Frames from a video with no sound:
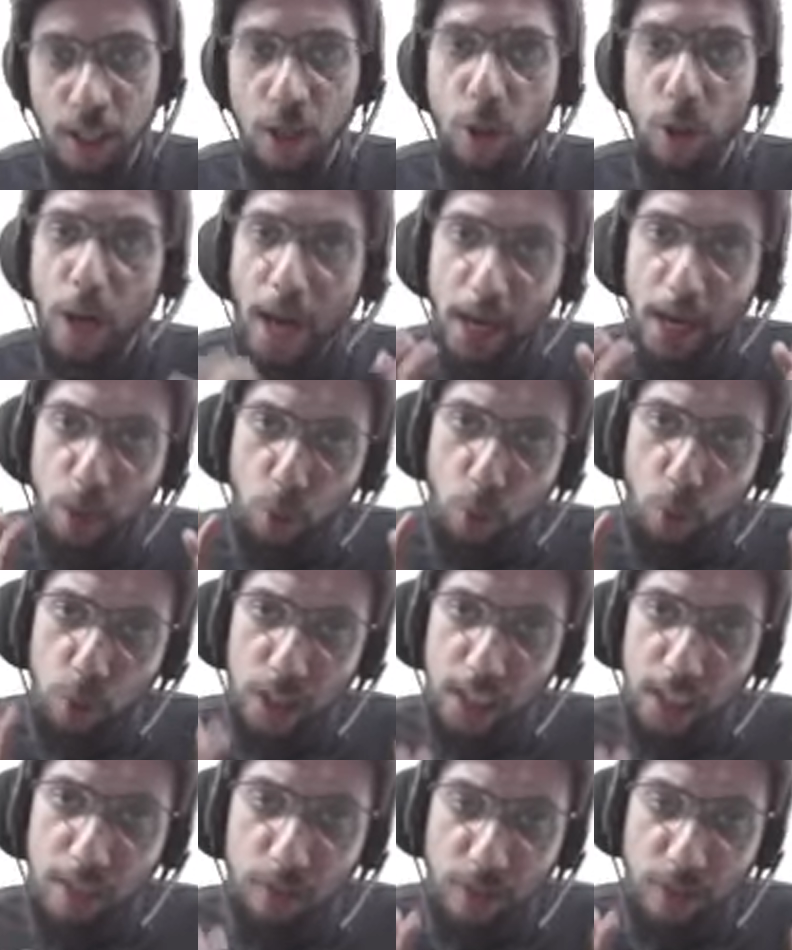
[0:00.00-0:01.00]
And only
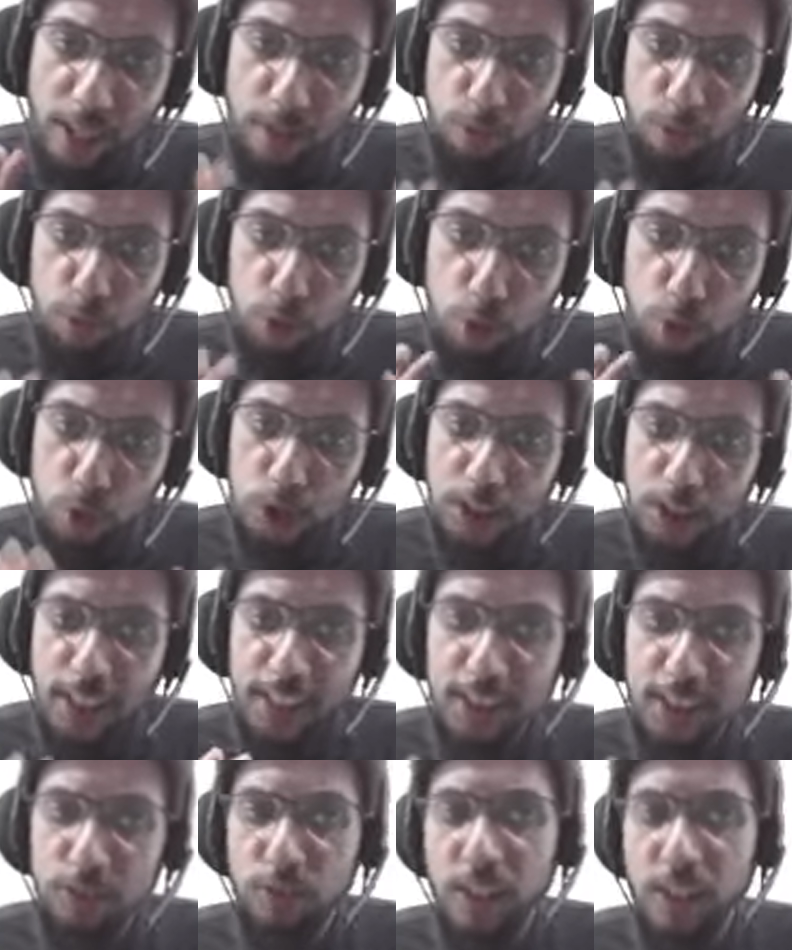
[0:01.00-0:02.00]
in very few
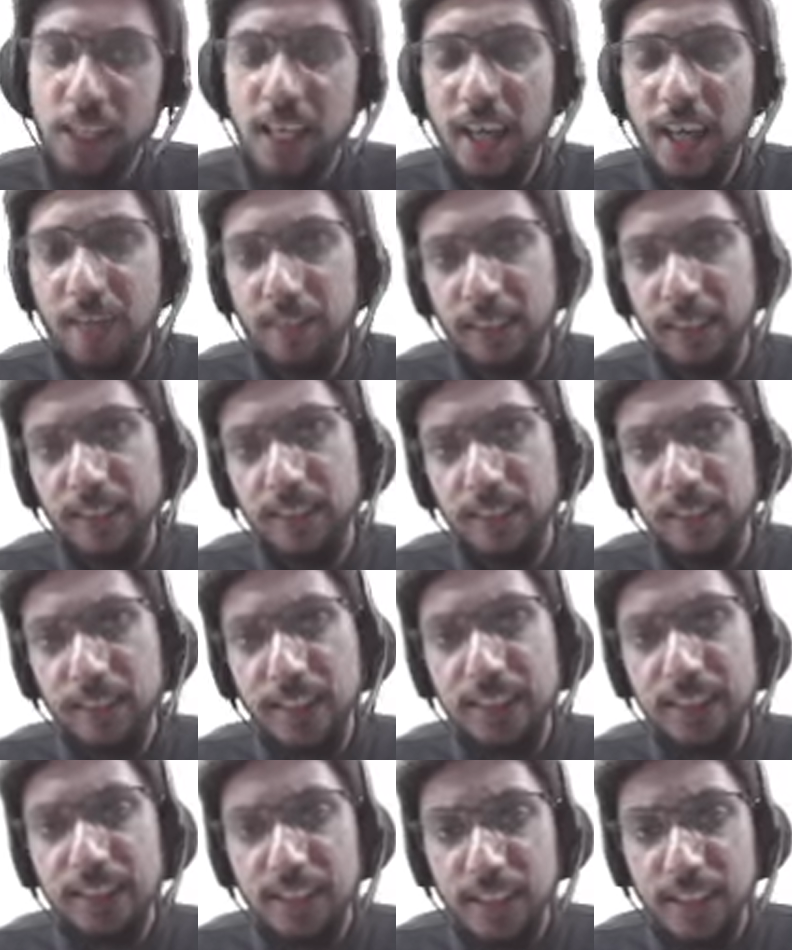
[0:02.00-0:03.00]
states we are having
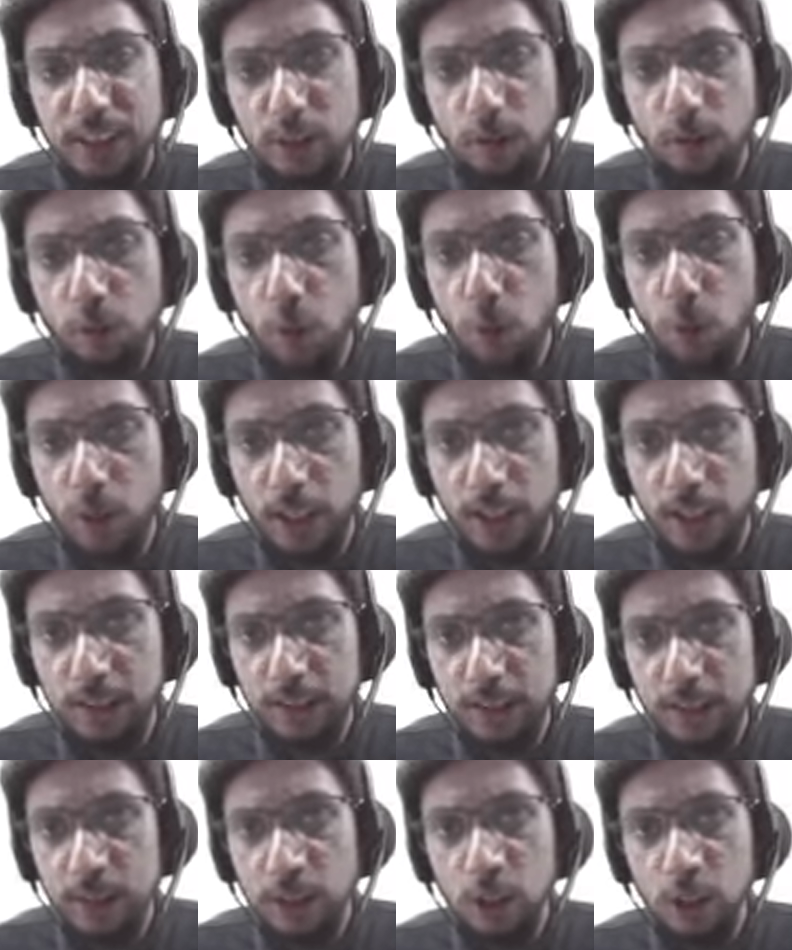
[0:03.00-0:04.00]
these kinds of
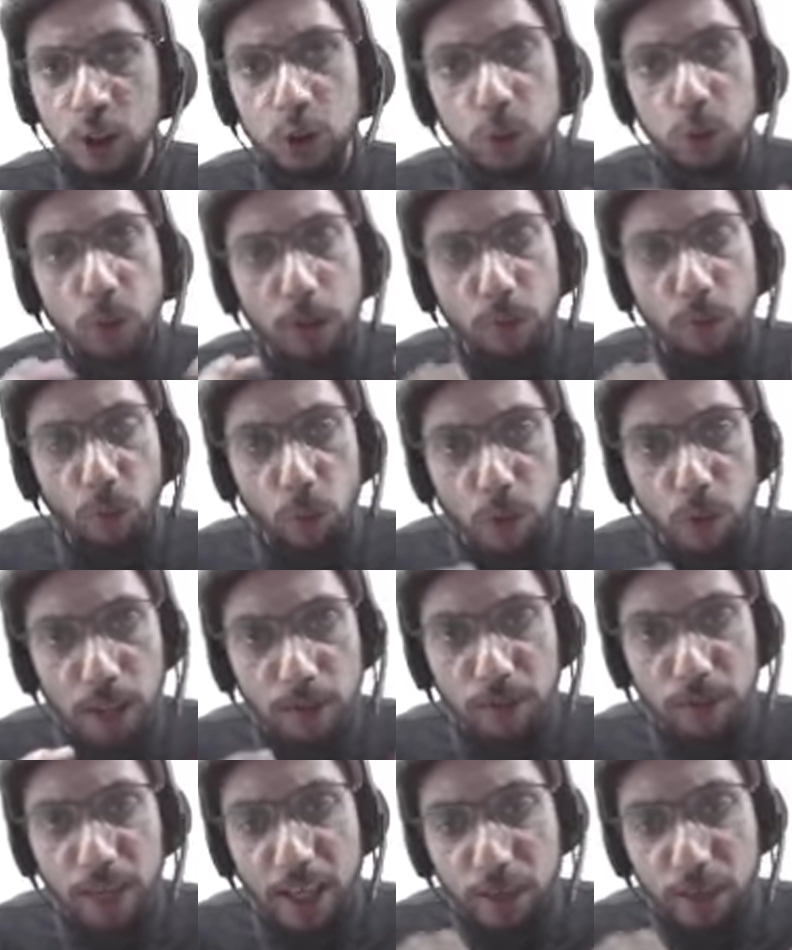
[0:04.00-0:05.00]
quotas. So in only
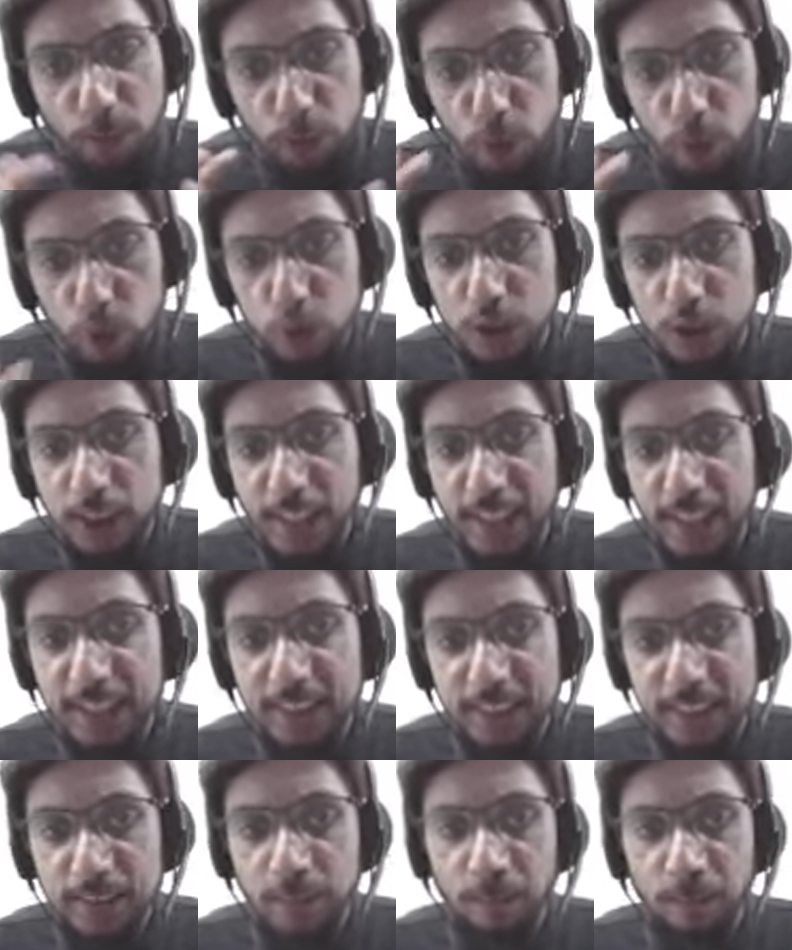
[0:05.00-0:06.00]
very few states,